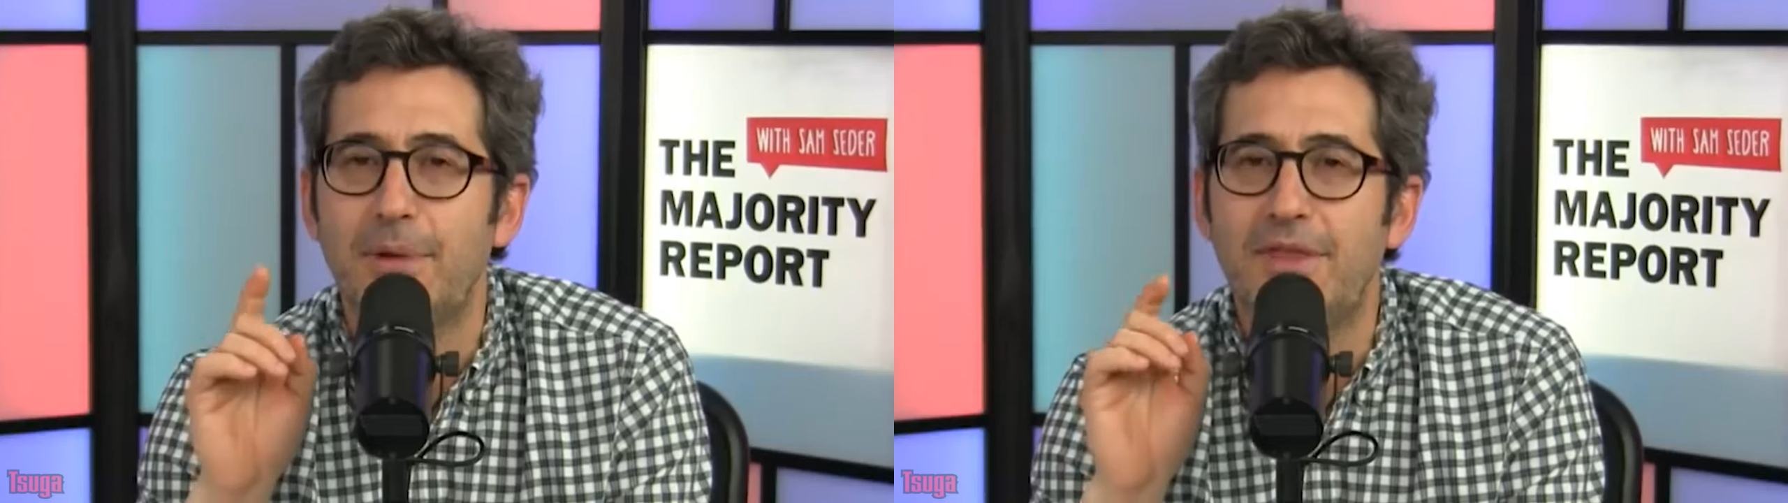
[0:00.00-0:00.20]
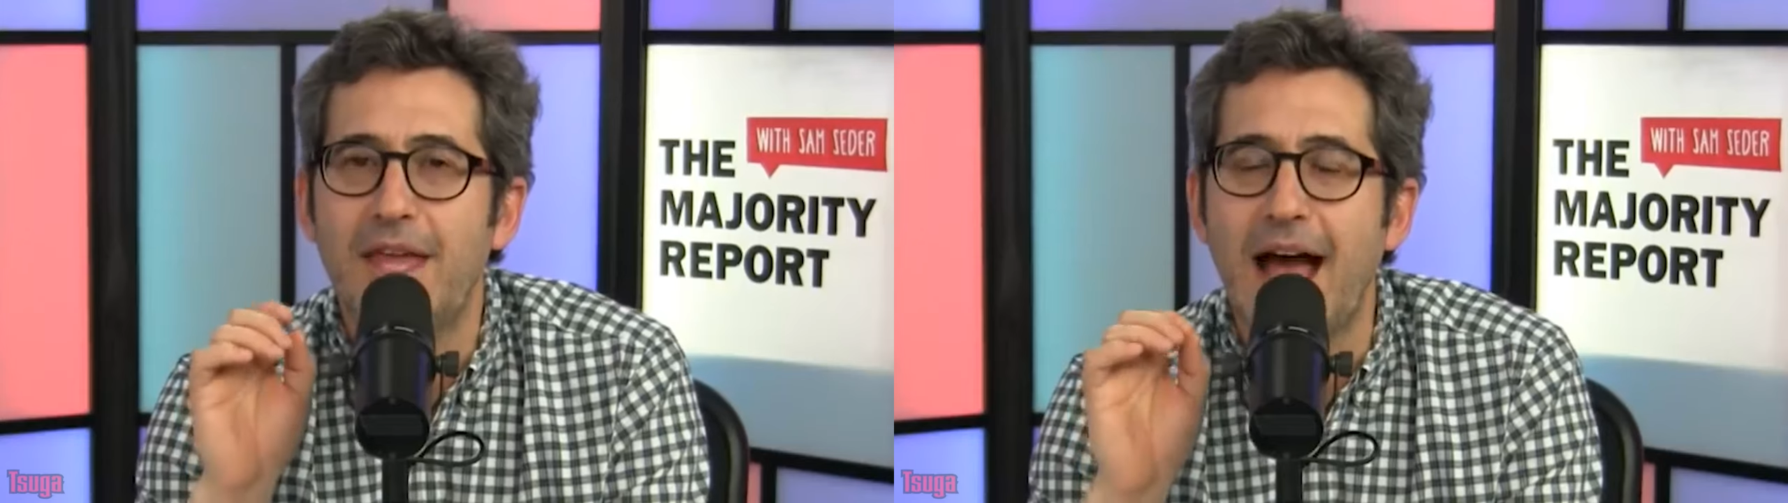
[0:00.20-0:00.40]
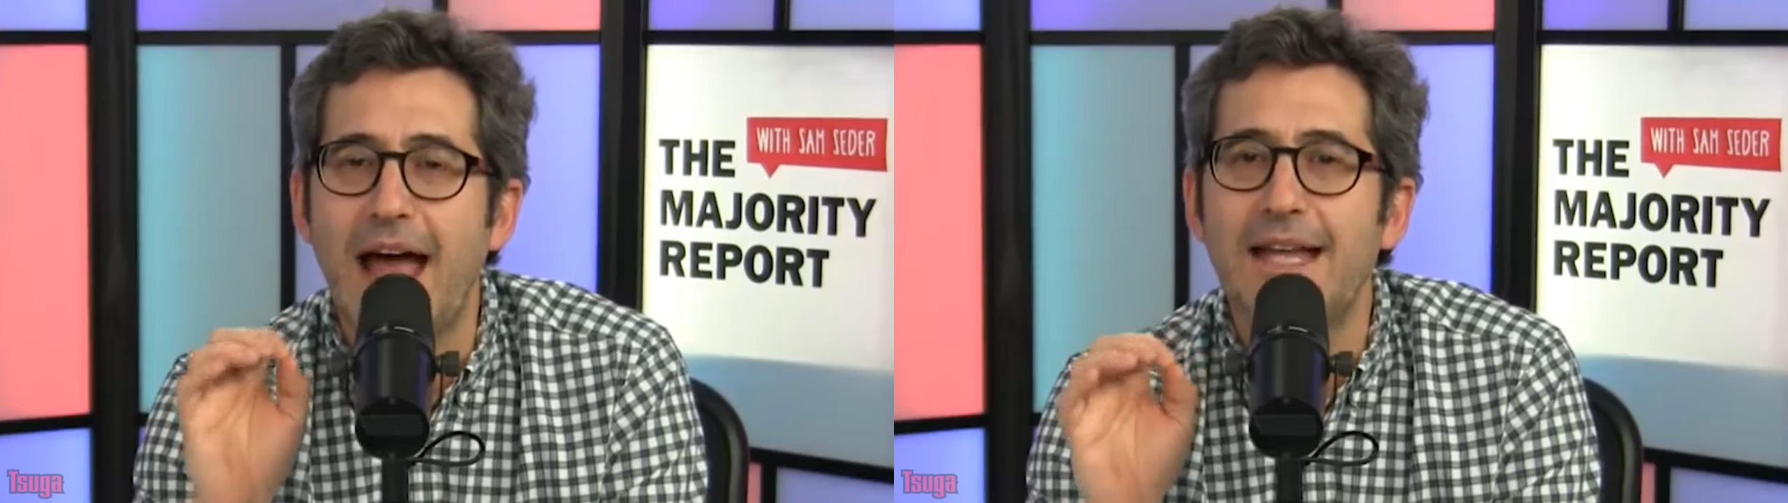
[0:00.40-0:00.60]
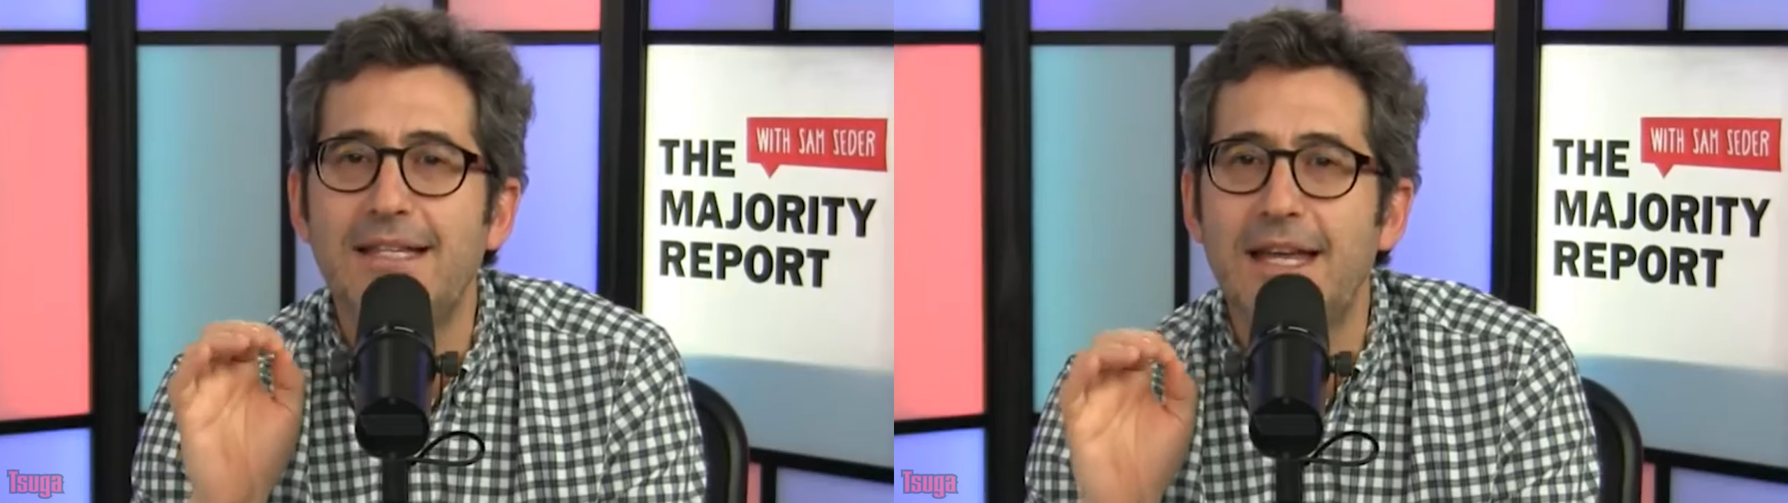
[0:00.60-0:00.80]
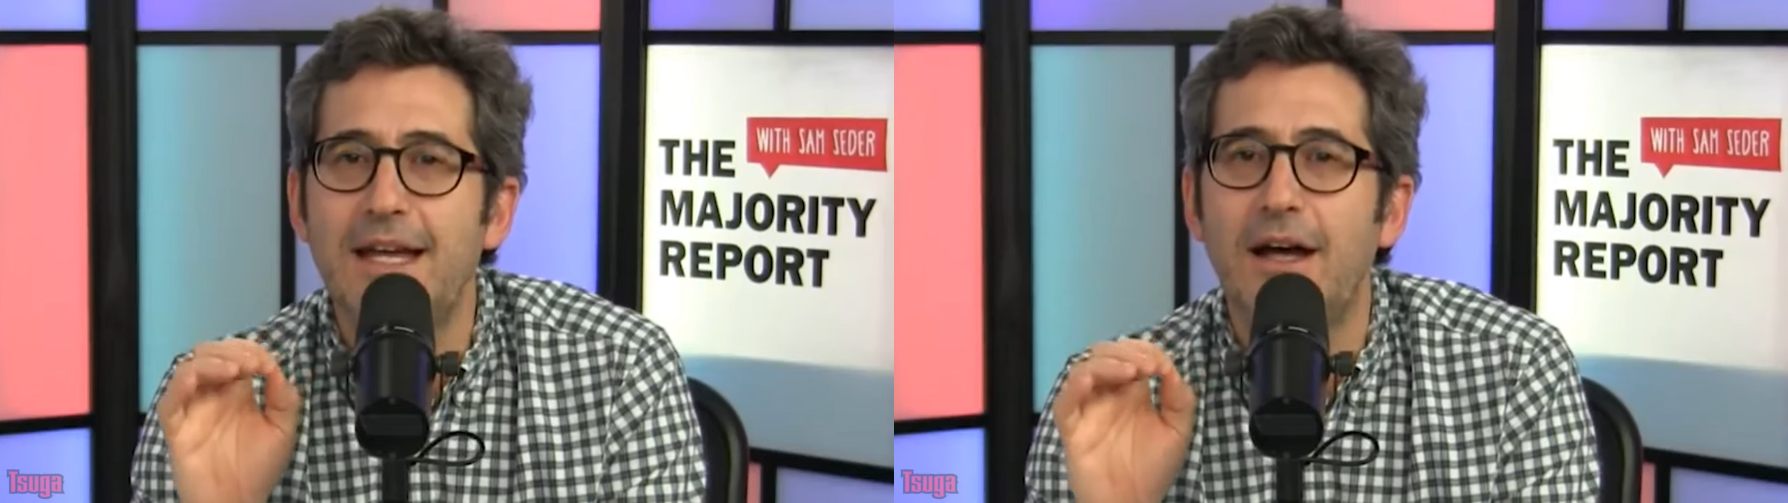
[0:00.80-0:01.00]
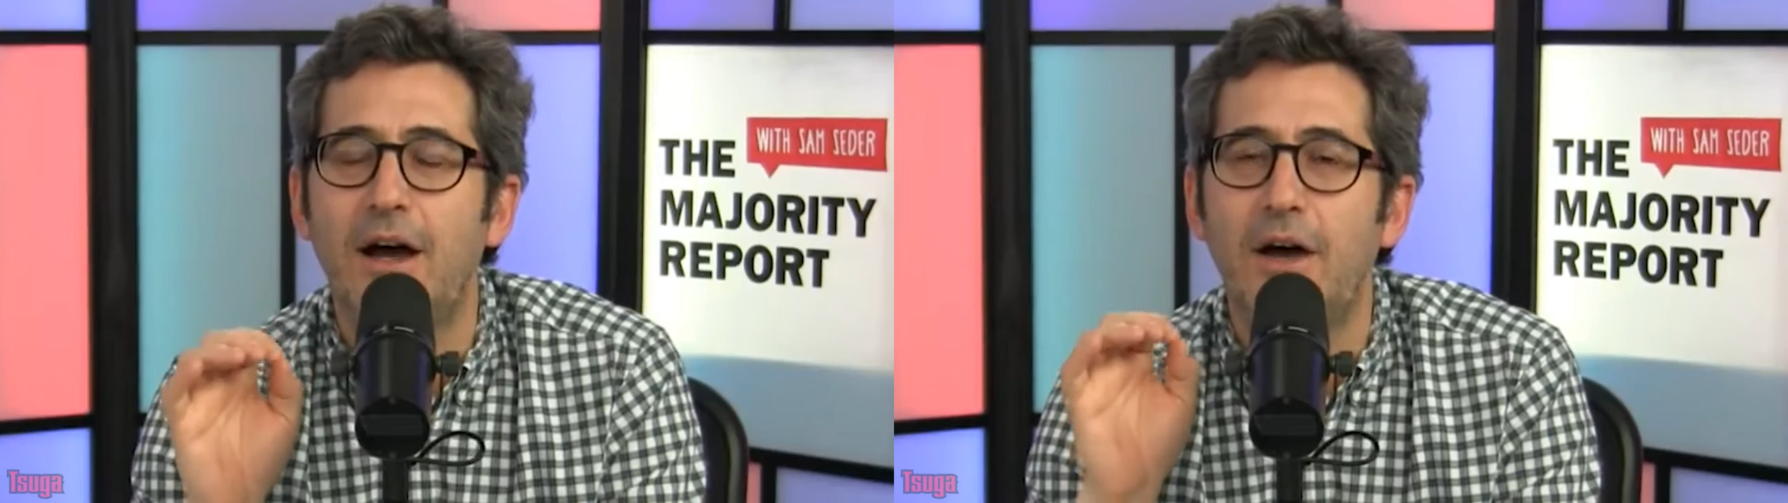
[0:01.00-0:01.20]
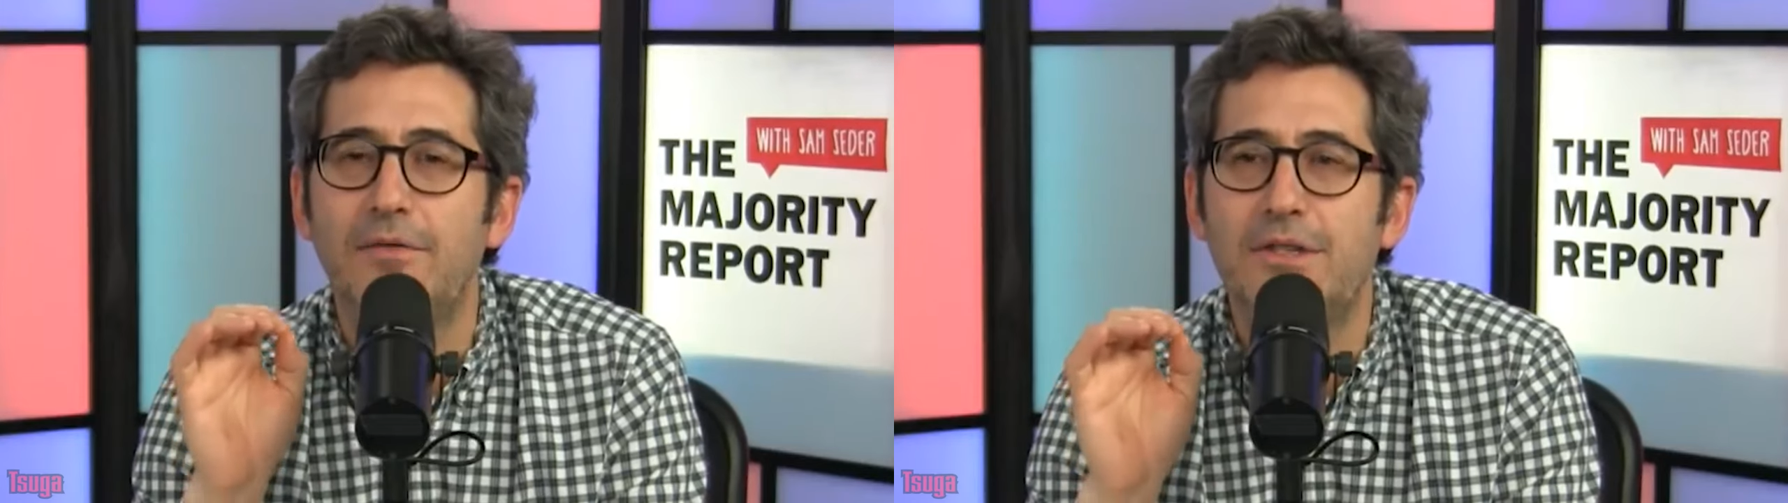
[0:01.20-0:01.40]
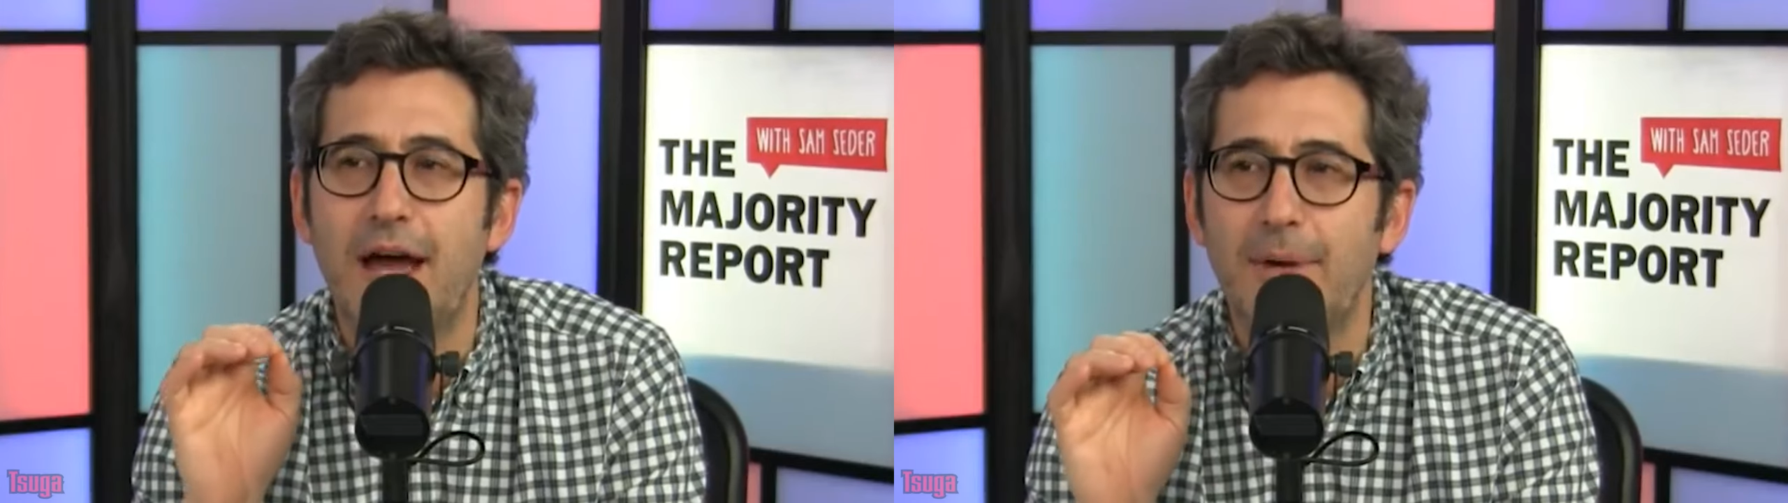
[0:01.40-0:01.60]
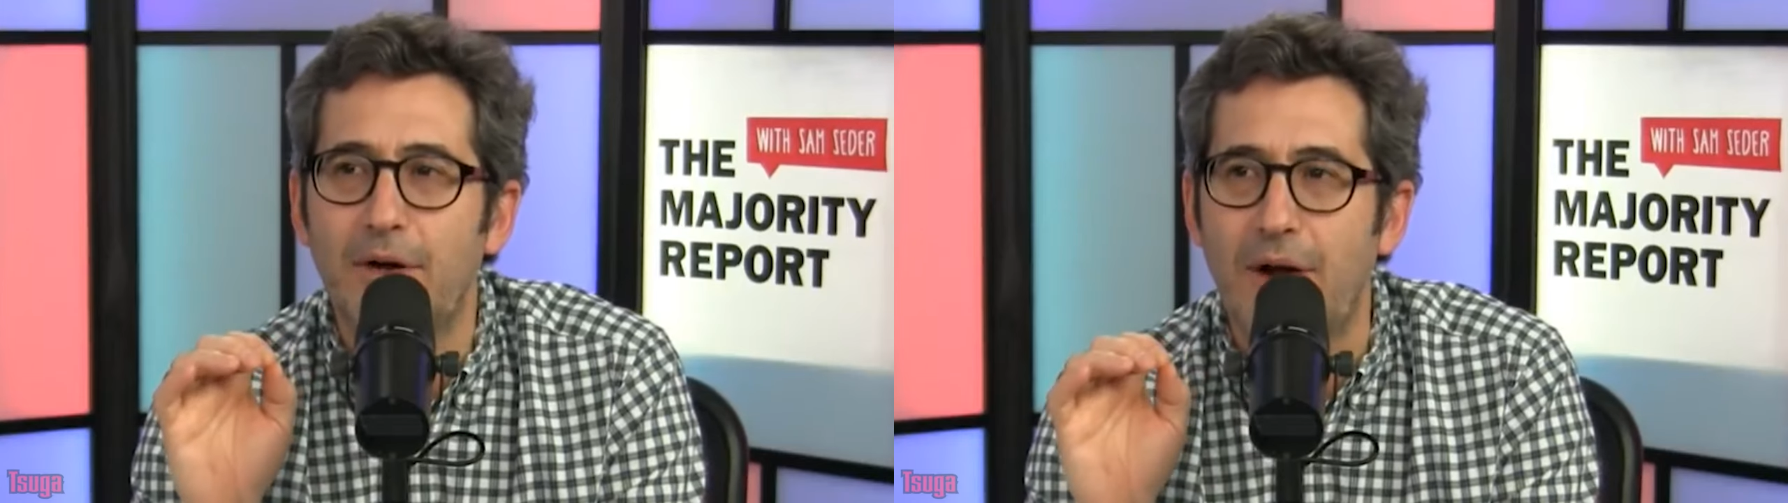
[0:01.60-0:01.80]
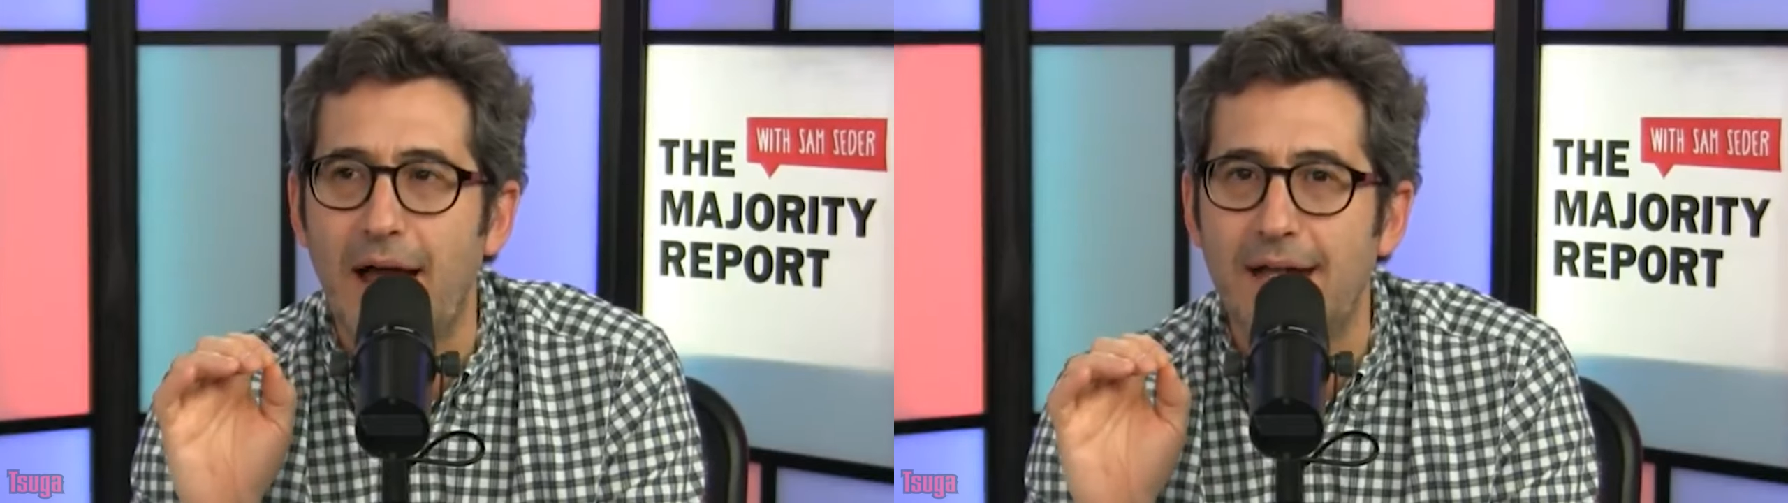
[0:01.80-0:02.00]
but the idea of
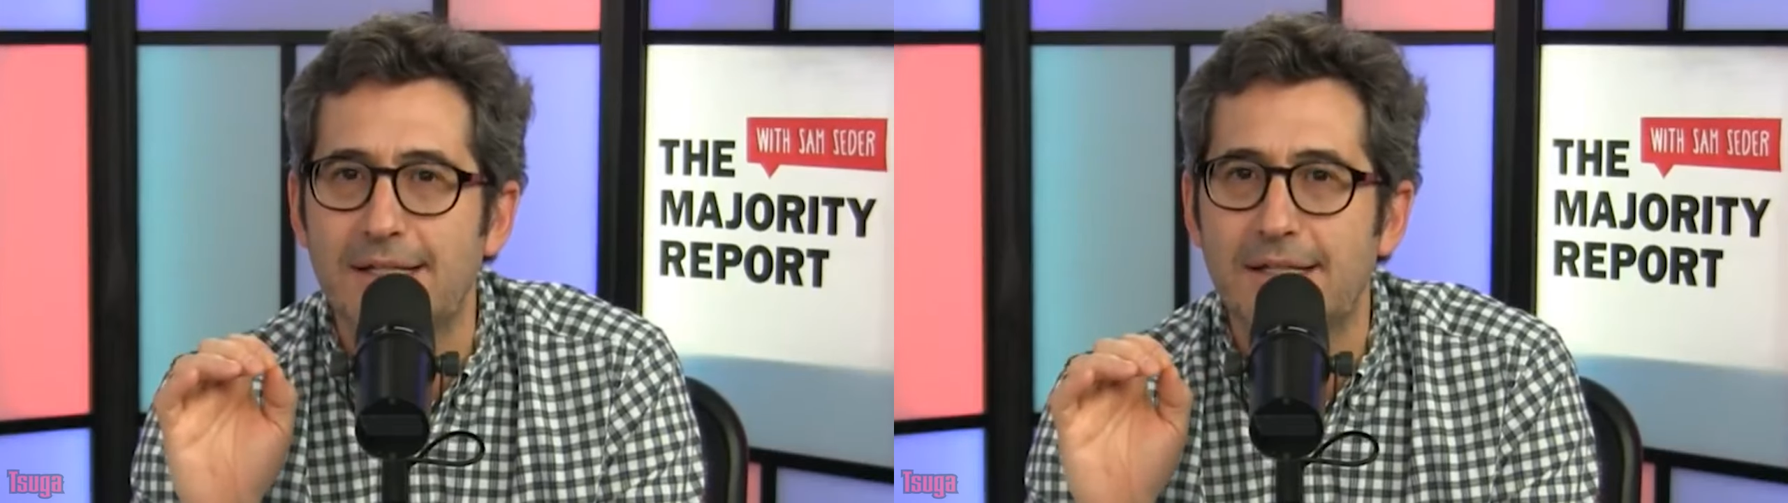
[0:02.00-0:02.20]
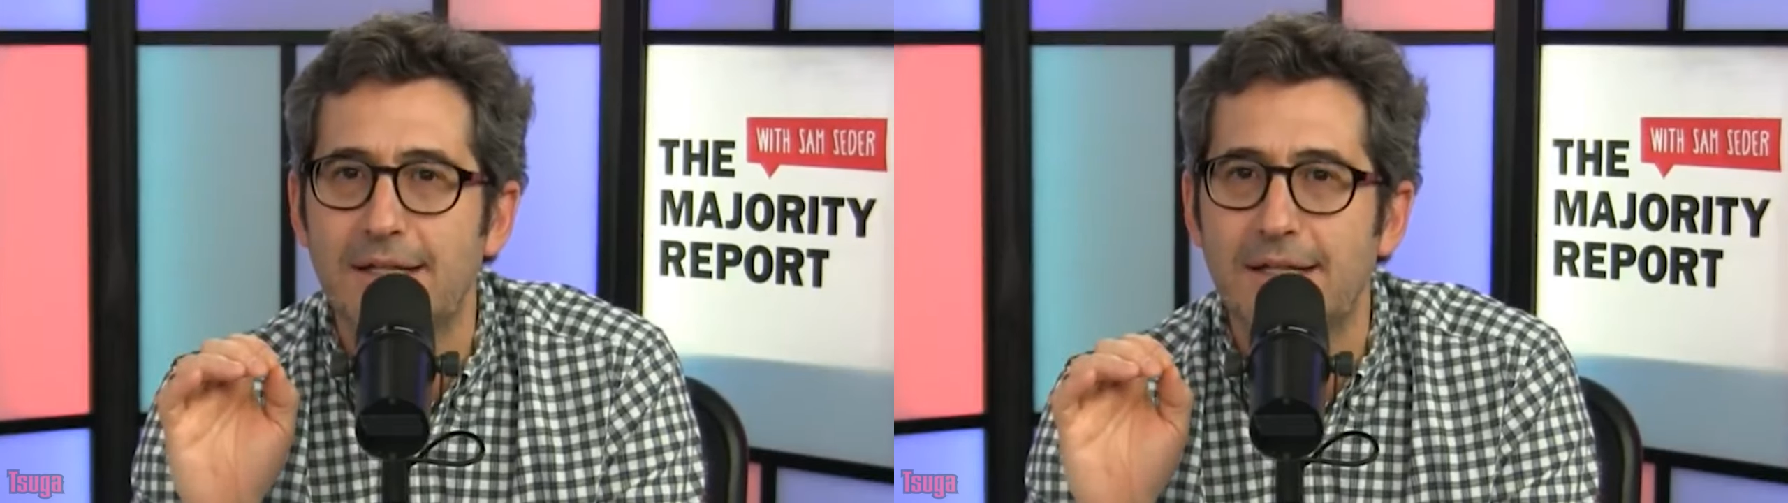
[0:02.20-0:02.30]
Democrats